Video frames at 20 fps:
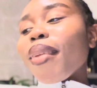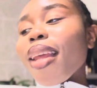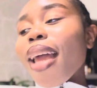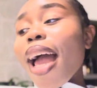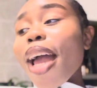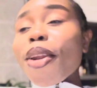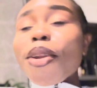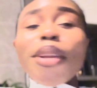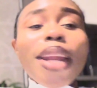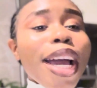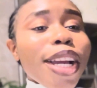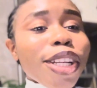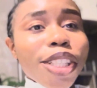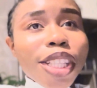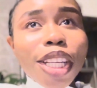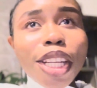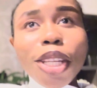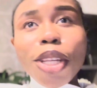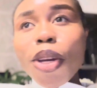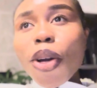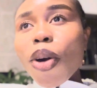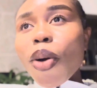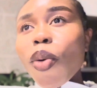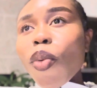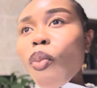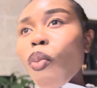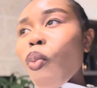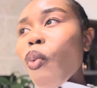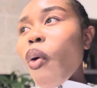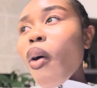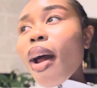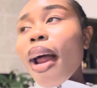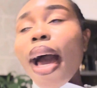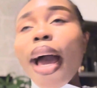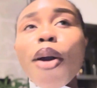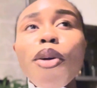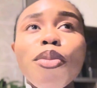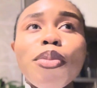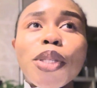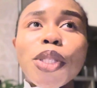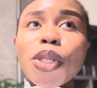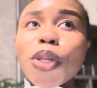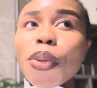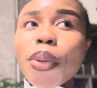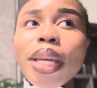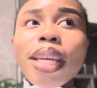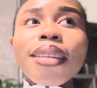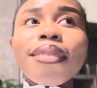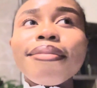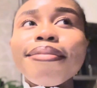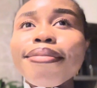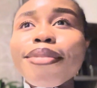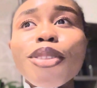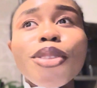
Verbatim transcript: I don't actually know what I will be doing. No